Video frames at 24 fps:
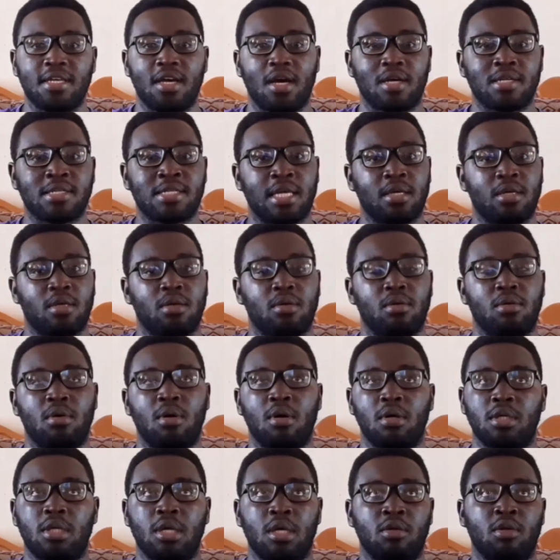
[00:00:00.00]
I was like,
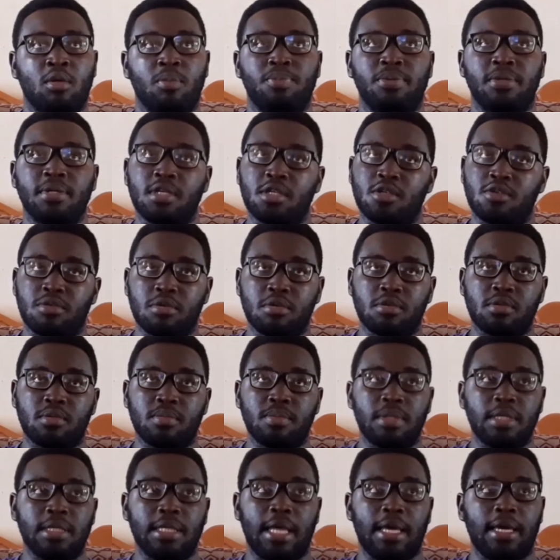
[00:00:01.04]
God, you're not playing tricks
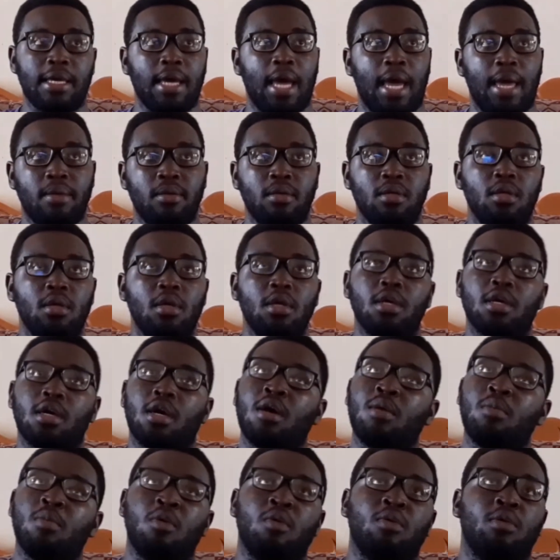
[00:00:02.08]
with me. Like,
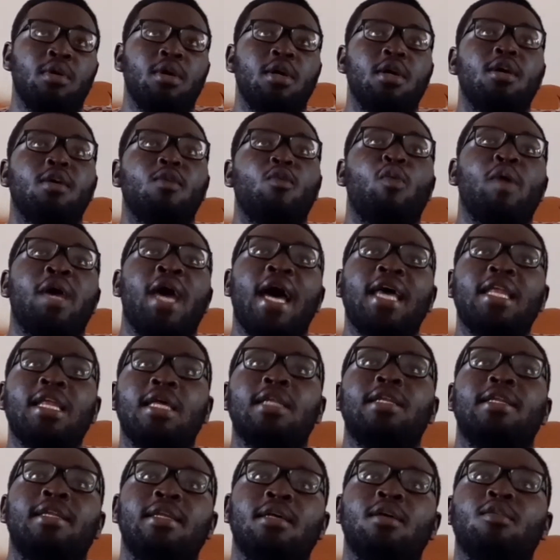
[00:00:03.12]
come on. We had a
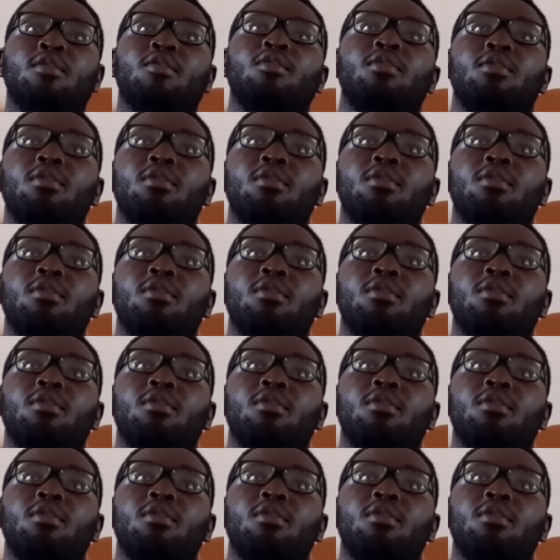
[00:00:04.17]
deal.